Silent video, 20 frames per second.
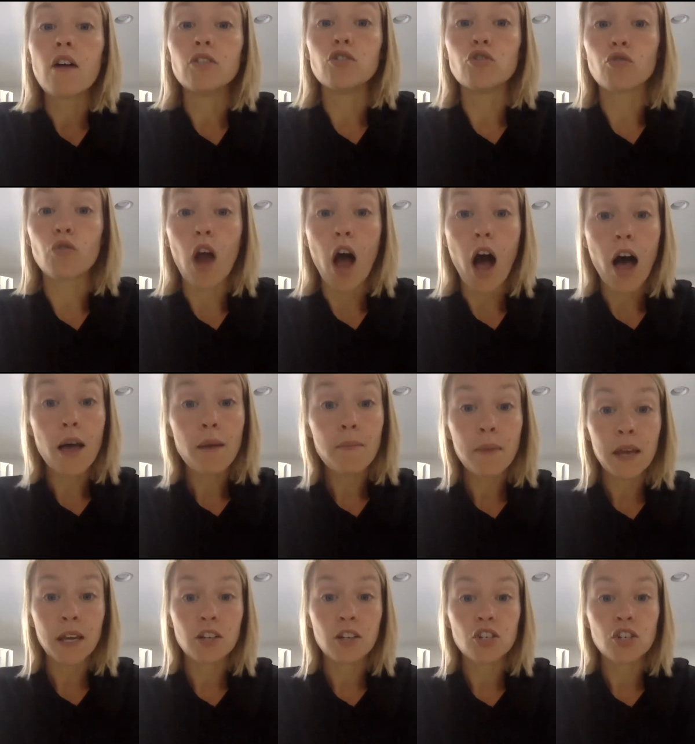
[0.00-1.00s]
draw a
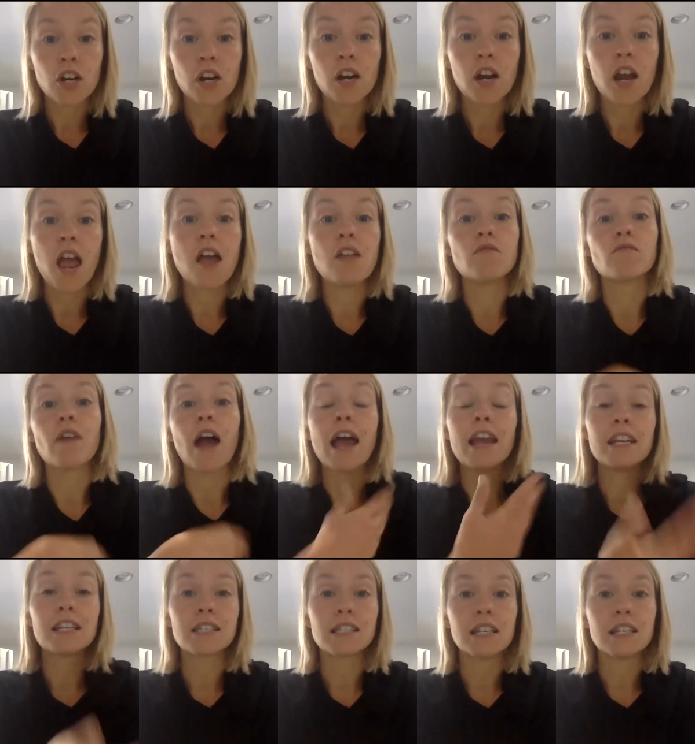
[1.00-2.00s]
picture and
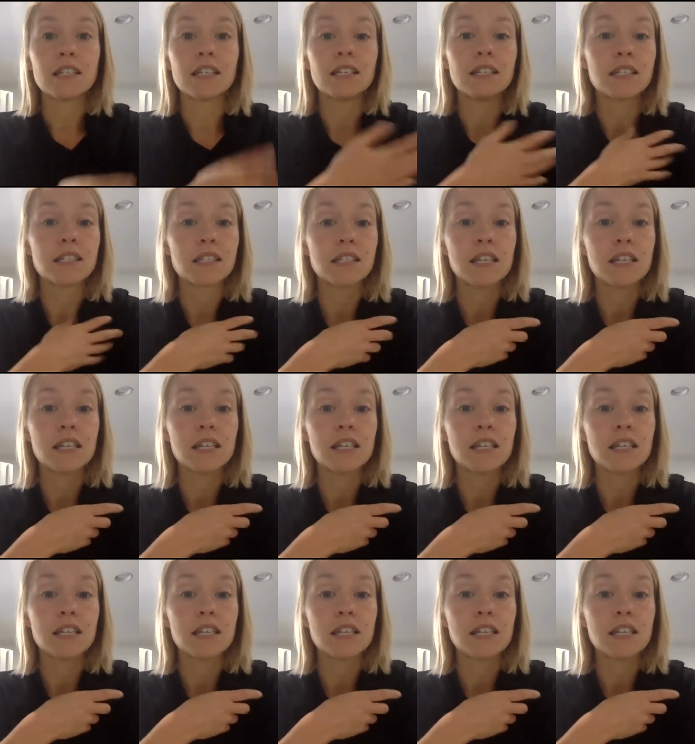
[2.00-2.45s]
write a sentence